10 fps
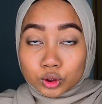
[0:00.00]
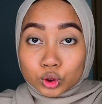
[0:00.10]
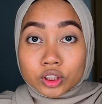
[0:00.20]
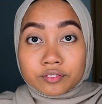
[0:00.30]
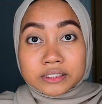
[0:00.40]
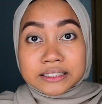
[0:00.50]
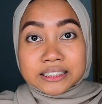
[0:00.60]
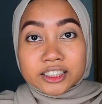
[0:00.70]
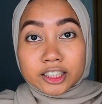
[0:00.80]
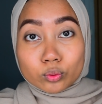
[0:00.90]
So the first
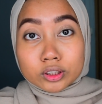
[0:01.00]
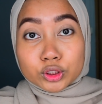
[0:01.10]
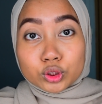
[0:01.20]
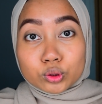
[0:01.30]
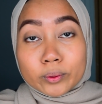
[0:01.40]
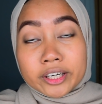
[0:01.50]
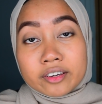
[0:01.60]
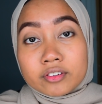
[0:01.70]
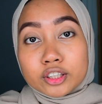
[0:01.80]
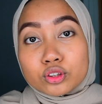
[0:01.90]
thing that you want to do
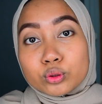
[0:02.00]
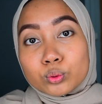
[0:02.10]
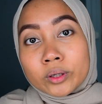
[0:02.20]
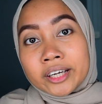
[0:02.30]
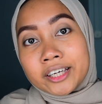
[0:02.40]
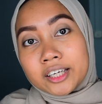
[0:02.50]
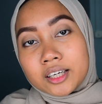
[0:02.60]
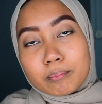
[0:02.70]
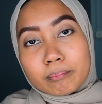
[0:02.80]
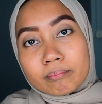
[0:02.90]
whenever you do a
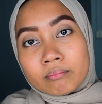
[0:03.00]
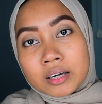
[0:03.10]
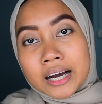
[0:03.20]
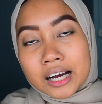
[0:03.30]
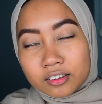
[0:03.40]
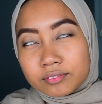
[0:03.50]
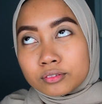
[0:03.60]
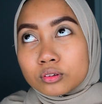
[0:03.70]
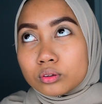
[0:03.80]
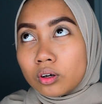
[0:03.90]

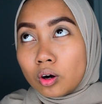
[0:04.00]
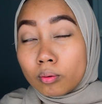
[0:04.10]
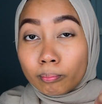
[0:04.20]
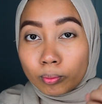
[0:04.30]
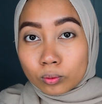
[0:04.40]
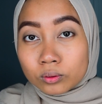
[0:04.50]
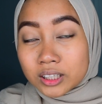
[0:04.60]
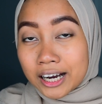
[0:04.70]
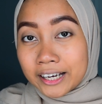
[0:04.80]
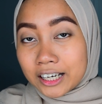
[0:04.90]
colourful or bold
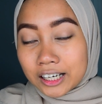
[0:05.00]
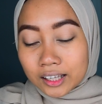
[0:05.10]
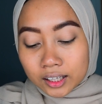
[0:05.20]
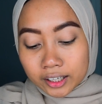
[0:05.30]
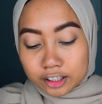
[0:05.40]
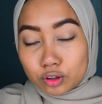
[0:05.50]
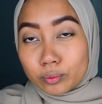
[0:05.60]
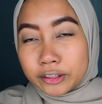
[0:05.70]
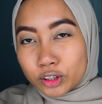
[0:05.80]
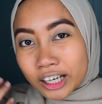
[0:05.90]
eye colour and you
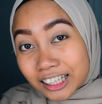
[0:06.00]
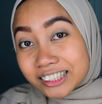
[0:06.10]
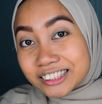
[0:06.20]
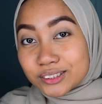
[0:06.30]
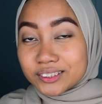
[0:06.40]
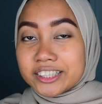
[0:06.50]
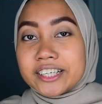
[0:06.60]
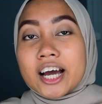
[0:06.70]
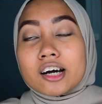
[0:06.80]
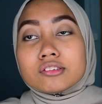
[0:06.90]
want your colours to stand
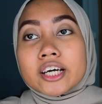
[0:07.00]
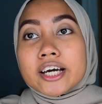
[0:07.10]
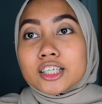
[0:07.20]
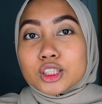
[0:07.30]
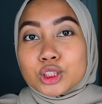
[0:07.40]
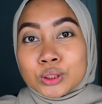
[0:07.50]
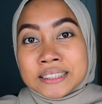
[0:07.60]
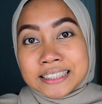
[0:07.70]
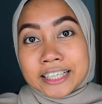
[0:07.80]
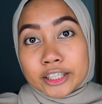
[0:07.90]
out, you should
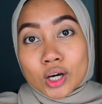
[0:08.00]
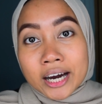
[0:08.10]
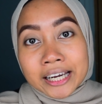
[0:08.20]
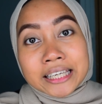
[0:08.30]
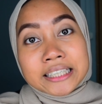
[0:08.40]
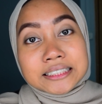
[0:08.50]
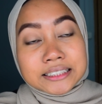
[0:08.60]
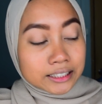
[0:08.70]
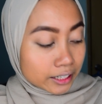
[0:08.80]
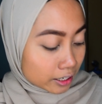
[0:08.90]
set your
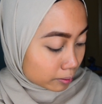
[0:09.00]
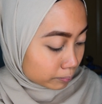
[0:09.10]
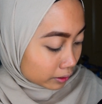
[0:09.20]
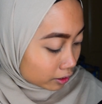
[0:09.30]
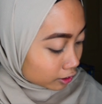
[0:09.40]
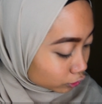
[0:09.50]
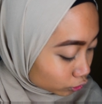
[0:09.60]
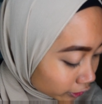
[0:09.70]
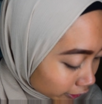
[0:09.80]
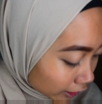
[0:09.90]
eyelids.
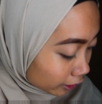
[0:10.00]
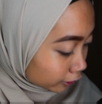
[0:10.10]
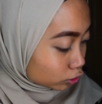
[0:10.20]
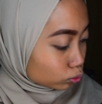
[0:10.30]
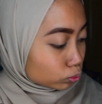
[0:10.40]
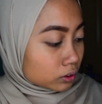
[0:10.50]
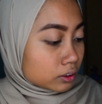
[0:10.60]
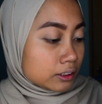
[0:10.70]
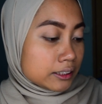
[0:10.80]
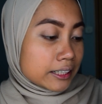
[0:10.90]
Today I use
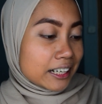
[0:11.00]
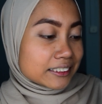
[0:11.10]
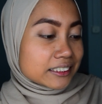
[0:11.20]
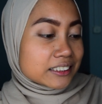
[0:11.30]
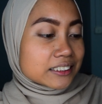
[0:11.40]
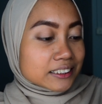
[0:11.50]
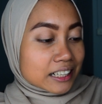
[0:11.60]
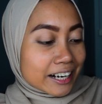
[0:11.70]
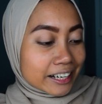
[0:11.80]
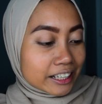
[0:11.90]
the Essence
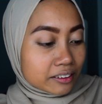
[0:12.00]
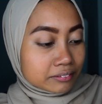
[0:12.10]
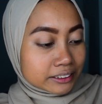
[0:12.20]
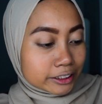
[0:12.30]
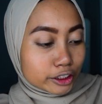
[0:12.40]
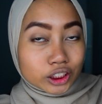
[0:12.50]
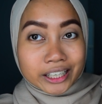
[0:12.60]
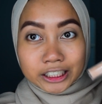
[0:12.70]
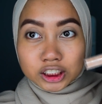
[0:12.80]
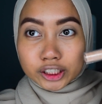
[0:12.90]
I Love Stage
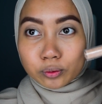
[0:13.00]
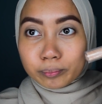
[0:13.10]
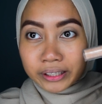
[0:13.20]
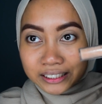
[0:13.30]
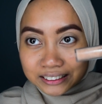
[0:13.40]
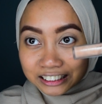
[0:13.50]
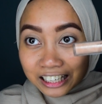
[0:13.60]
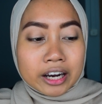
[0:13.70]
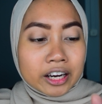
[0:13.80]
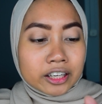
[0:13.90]
Eyeshadow Base.
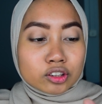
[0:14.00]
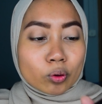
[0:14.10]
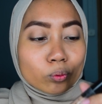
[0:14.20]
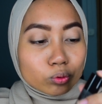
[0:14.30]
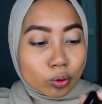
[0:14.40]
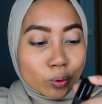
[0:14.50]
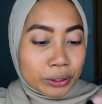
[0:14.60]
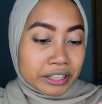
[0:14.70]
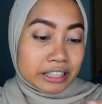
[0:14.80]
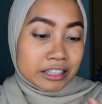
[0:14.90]
I don't know
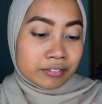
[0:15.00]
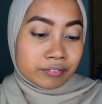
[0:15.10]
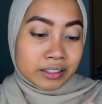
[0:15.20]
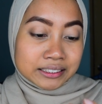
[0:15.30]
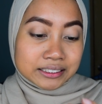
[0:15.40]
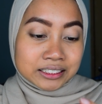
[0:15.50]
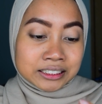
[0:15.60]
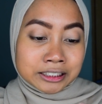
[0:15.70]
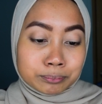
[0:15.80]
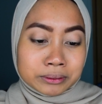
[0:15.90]
if there's a
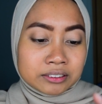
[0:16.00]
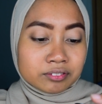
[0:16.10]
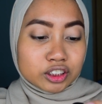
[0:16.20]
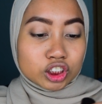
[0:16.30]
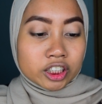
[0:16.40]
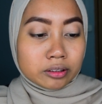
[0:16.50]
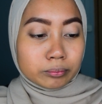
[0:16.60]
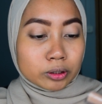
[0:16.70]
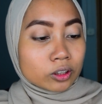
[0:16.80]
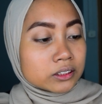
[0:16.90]
specific shade
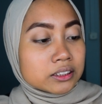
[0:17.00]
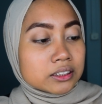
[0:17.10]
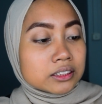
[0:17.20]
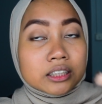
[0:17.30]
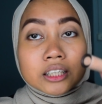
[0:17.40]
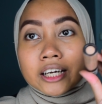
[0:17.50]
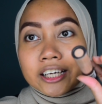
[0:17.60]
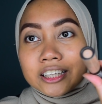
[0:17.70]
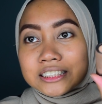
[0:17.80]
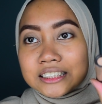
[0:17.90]
because
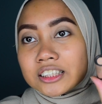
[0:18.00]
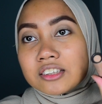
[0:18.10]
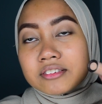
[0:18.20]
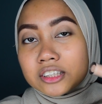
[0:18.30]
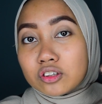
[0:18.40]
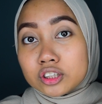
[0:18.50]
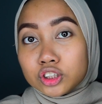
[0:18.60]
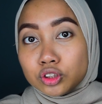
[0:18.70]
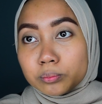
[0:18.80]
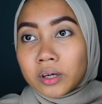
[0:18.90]
there's nothing written on the
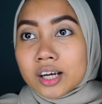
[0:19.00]
tube.